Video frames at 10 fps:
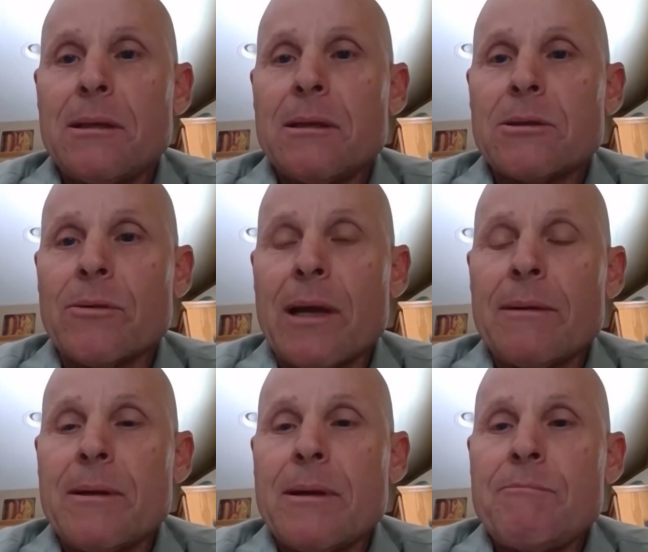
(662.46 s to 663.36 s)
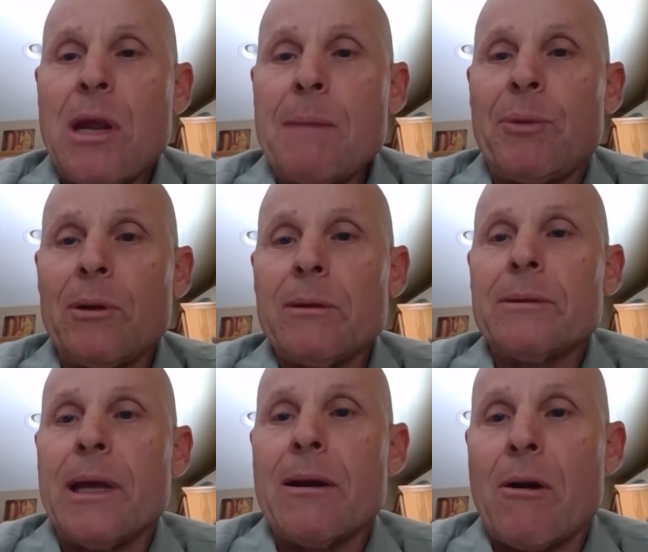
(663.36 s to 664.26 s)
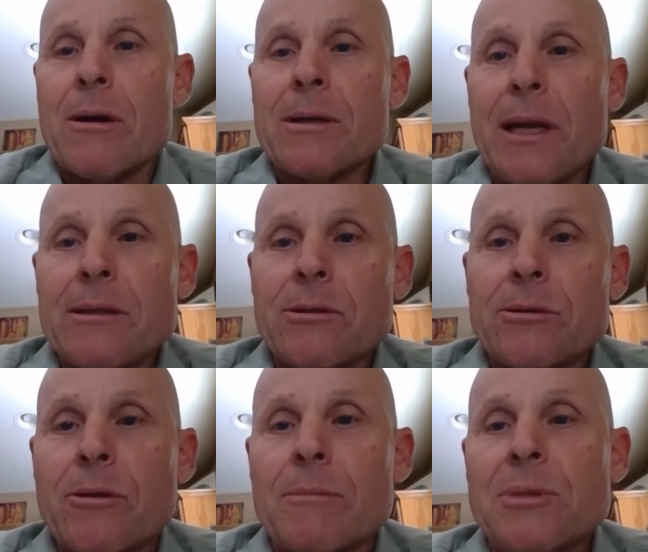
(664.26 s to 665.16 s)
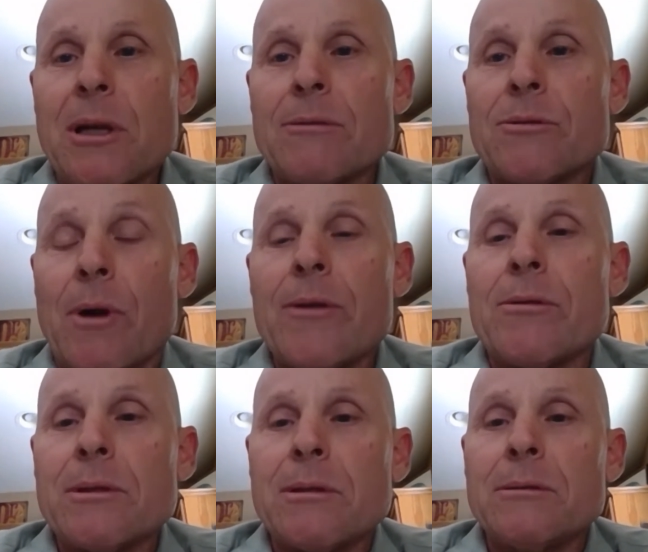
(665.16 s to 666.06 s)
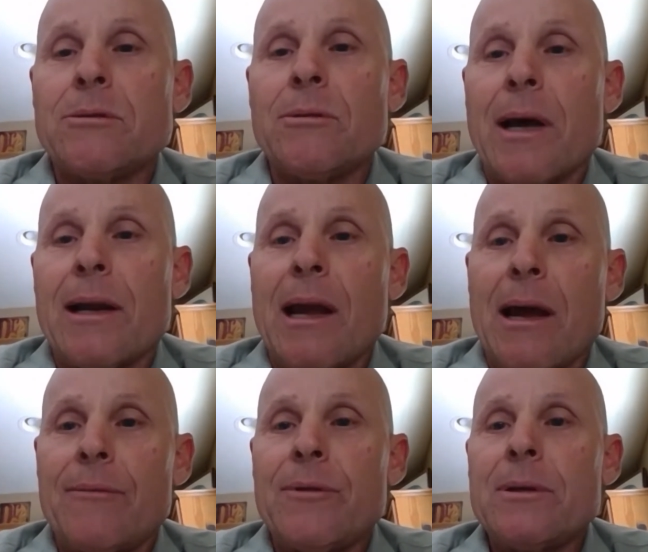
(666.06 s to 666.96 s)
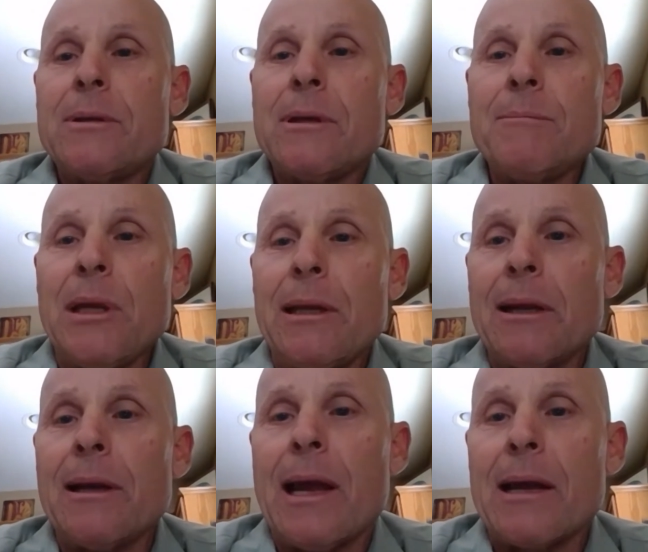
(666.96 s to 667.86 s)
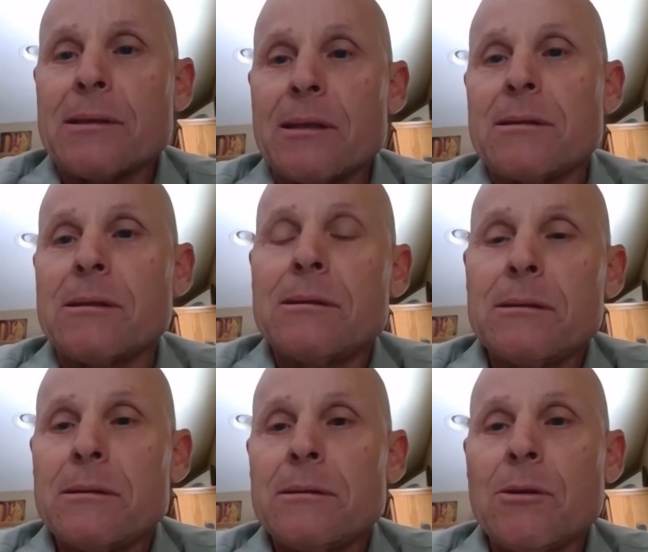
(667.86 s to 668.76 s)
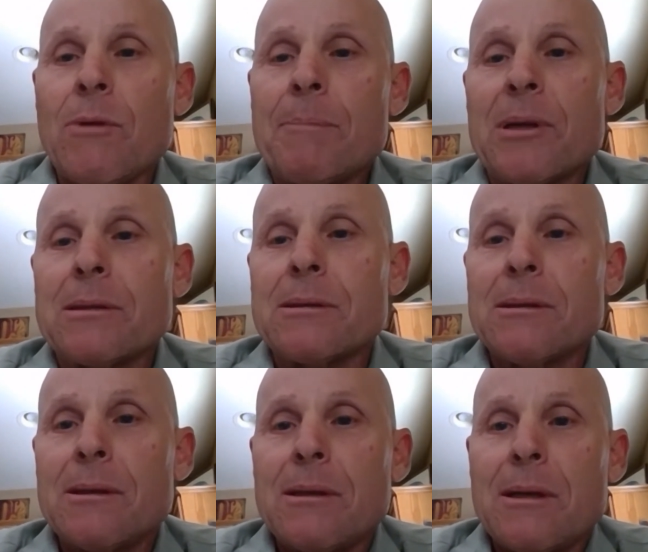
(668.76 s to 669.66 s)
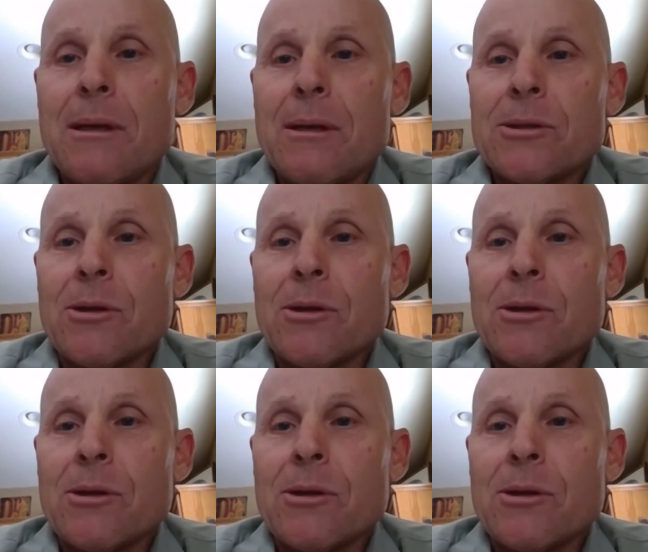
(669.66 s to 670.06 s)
so that people that are a danger to themselves or others do not have immediate access to weapons. So,